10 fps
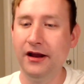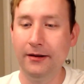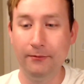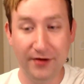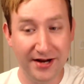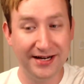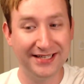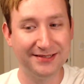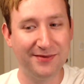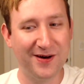Brandon has
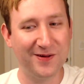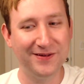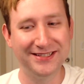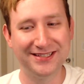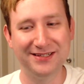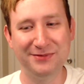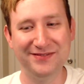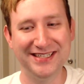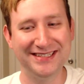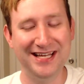the bottle. He's gonna bring me
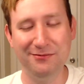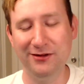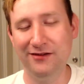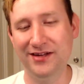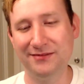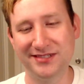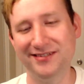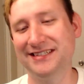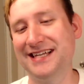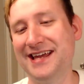a sample of it. I'm so
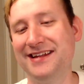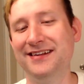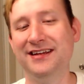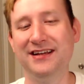excited.